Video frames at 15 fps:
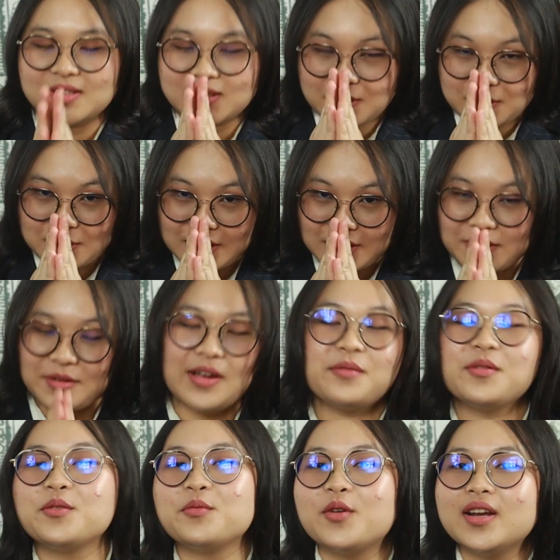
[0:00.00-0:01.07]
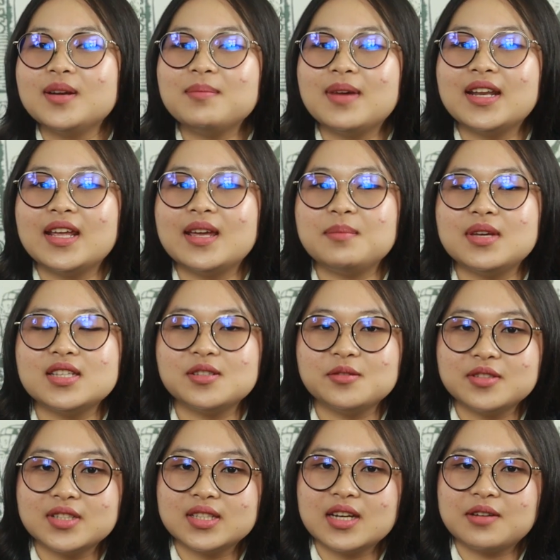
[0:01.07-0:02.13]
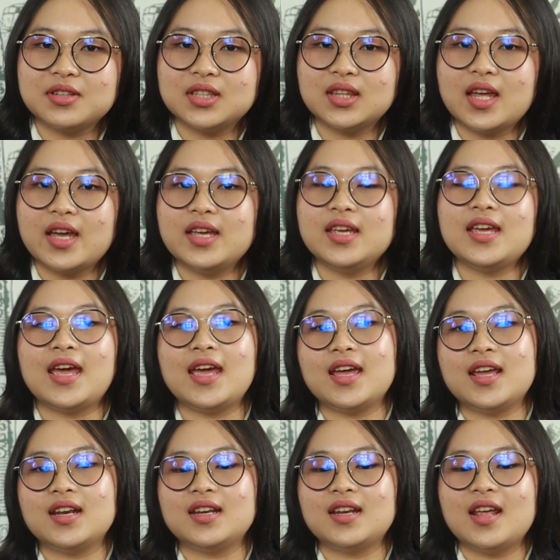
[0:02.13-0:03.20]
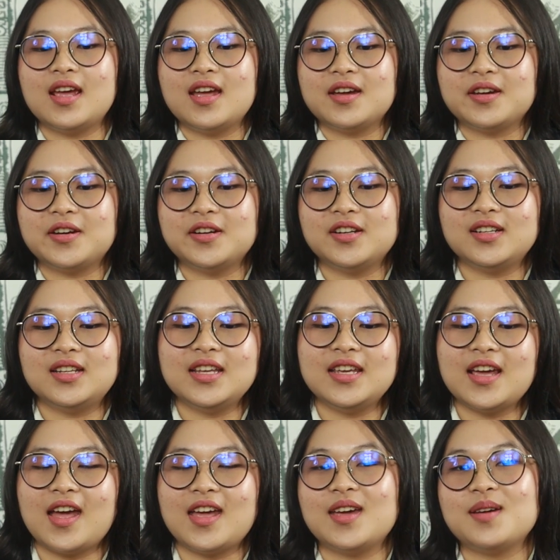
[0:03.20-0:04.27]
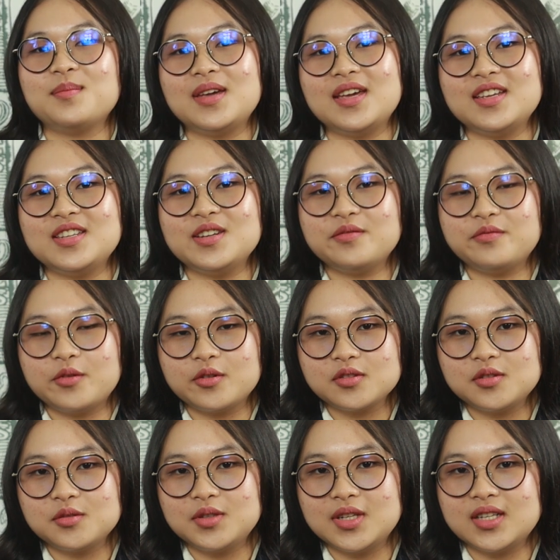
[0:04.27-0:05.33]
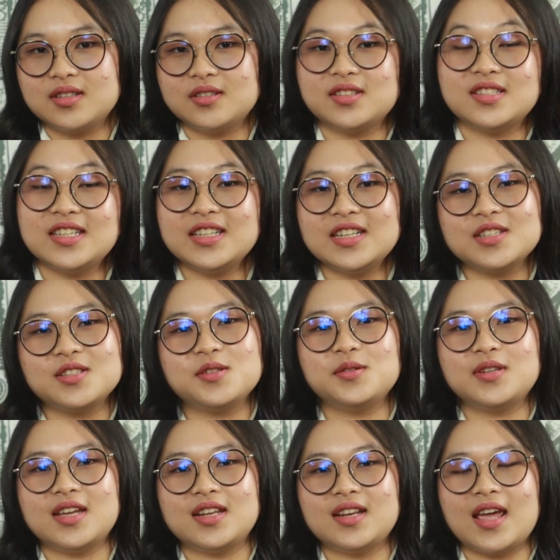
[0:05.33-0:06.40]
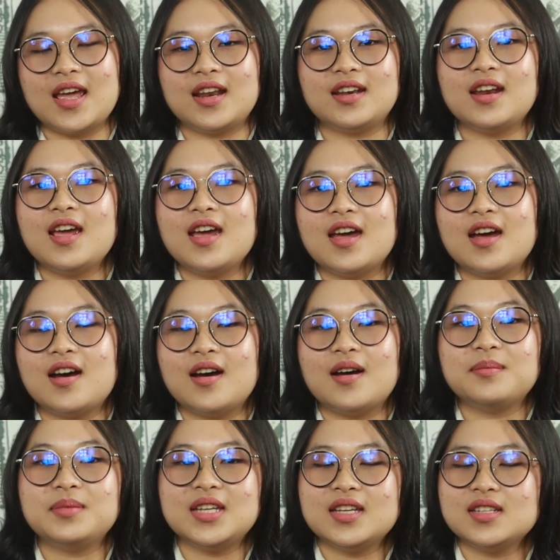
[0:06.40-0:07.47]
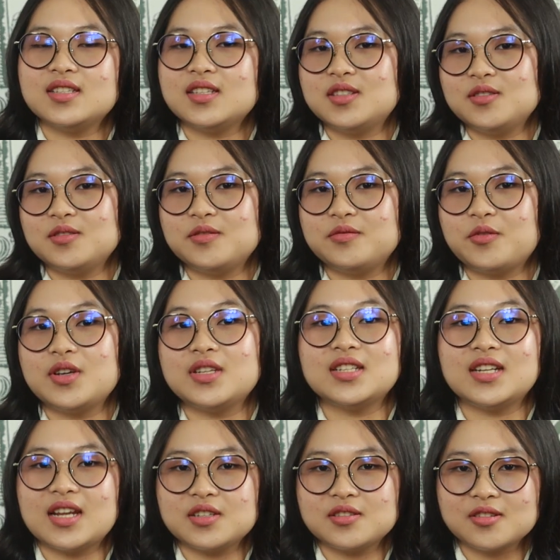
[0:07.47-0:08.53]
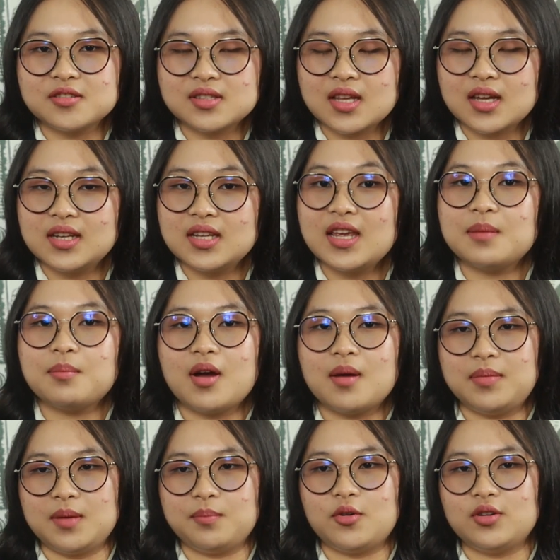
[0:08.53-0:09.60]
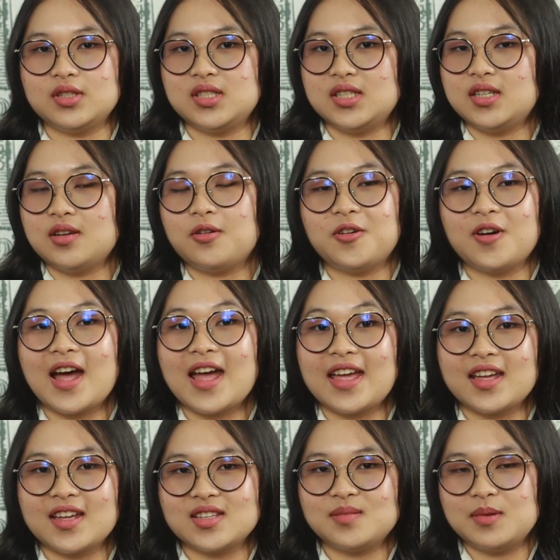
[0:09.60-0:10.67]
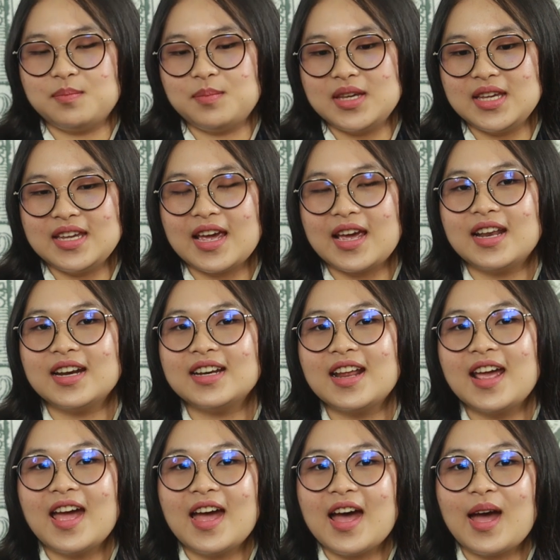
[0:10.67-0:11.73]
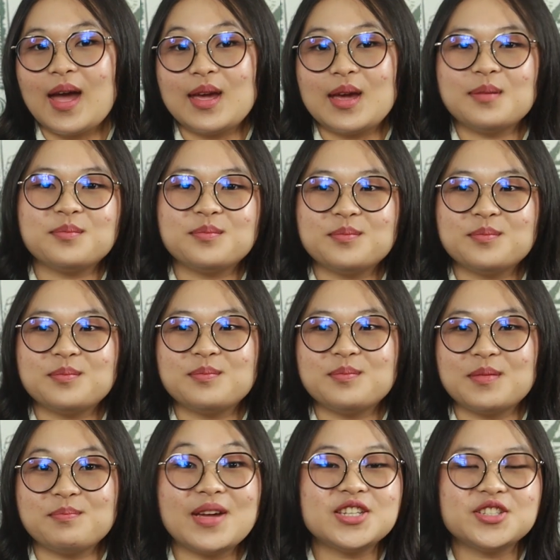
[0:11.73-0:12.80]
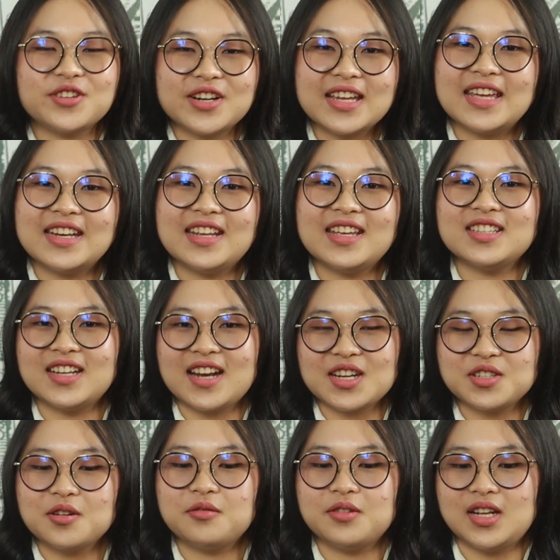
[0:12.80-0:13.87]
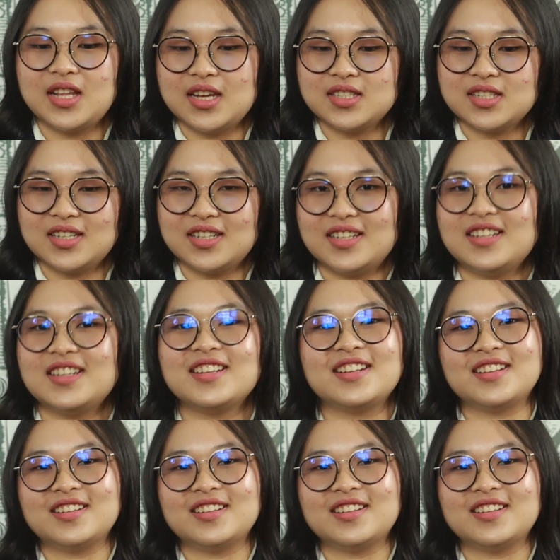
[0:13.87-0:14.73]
So hello everyone, my name is Sou Sathiakvatey and currently I am a Year 4 student, a senior student at the Institute for International Study and Public Policy or IISPP, and I am majoring in international relations.